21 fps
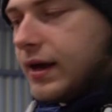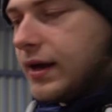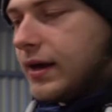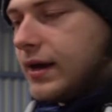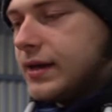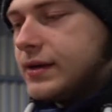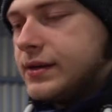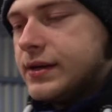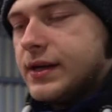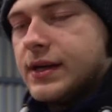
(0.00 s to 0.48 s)

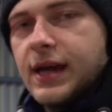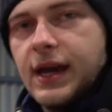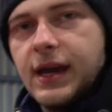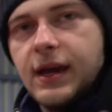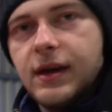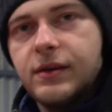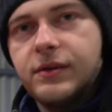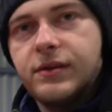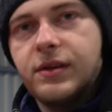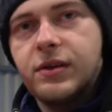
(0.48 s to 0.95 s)

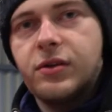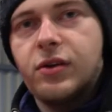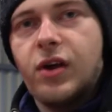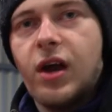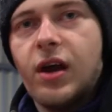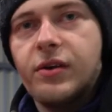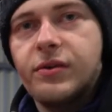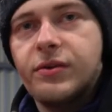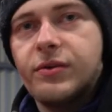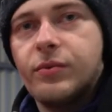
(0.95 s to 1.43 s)
indicators
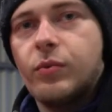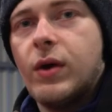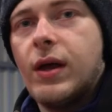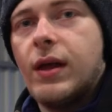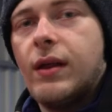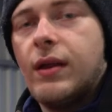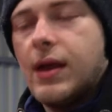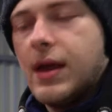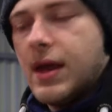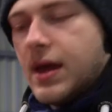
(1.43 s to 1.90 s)
as
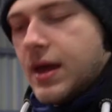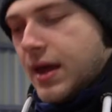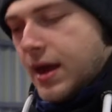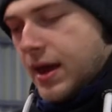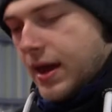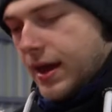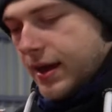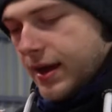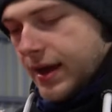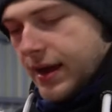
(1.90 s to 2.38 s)
well,
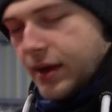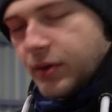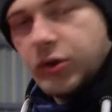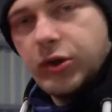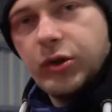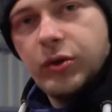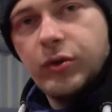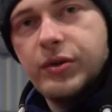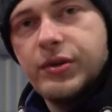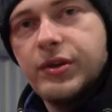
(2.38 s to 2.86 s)

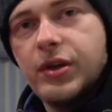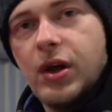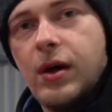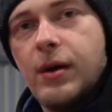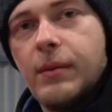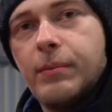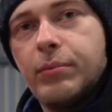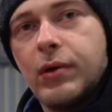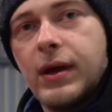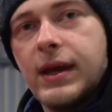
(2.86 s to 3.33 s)
else you'll
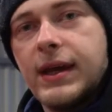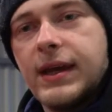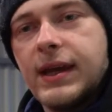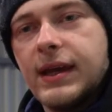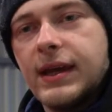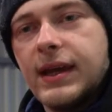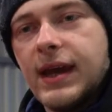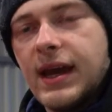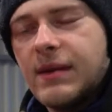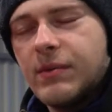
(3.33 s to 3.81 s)
start
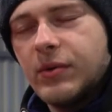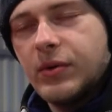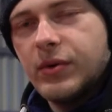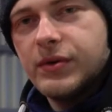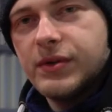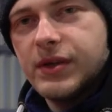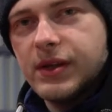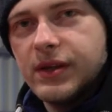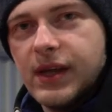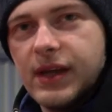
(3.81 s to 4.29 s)
breaking
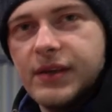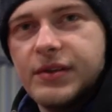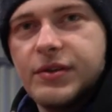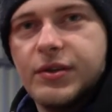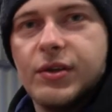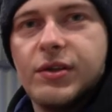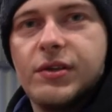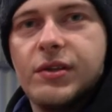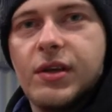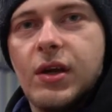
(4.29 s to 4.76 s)
cables, and that's
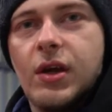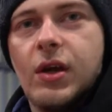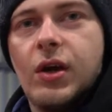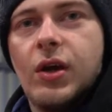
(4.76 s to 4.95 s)
just